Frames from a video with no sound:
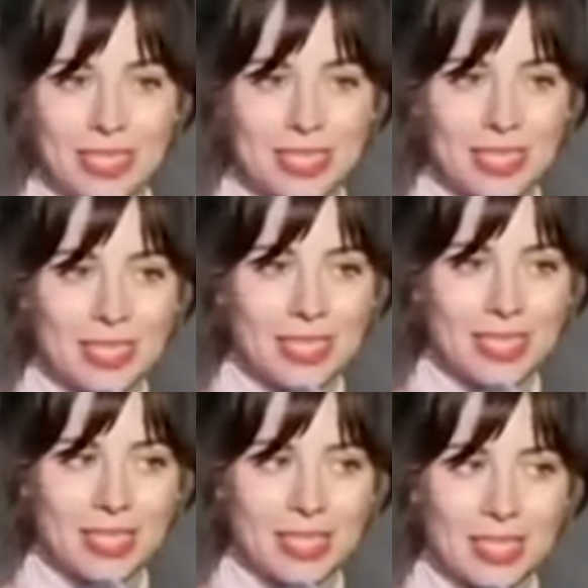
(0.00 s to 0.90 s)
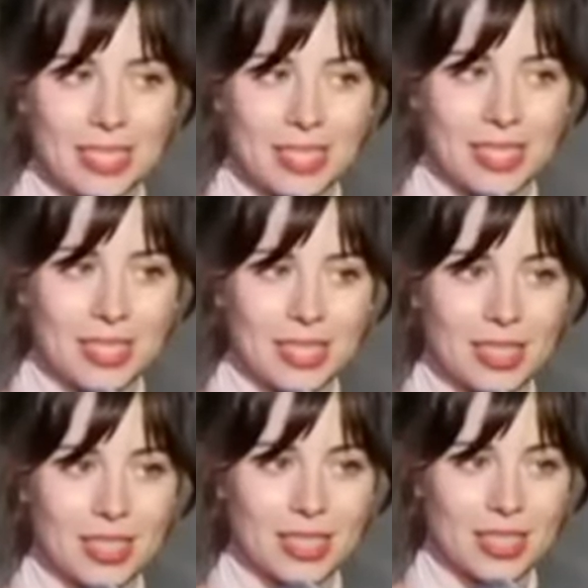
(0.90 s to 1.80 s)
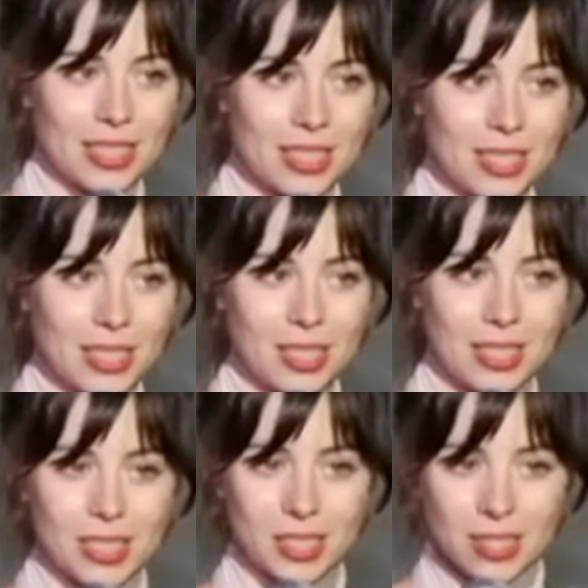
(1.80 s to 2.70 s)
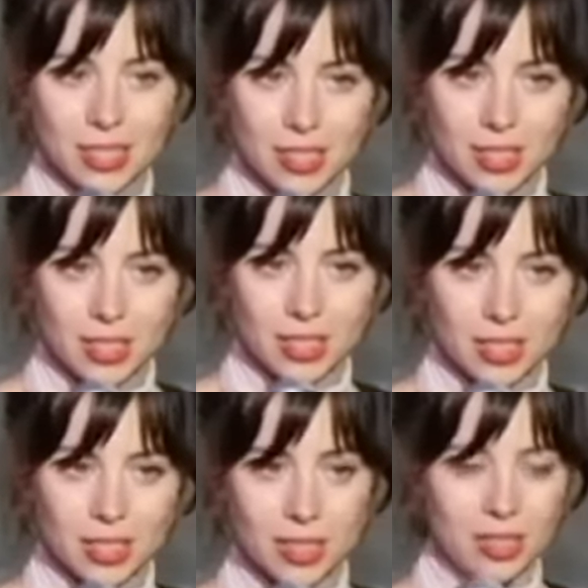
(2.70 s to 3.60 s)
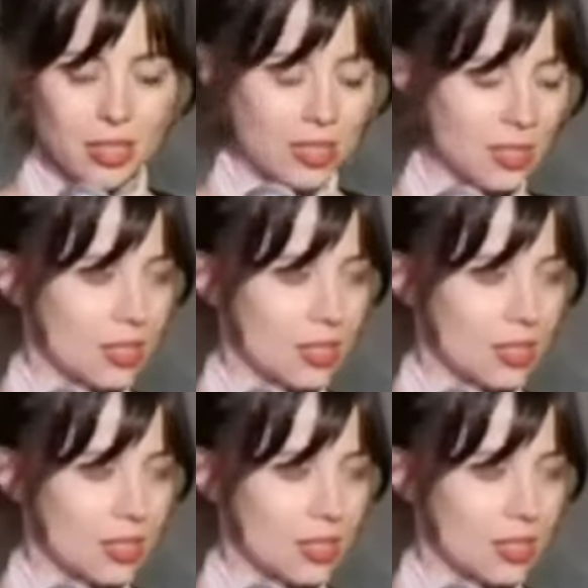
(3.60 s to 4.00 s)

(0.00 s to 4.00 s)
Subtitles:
Nobody speaks.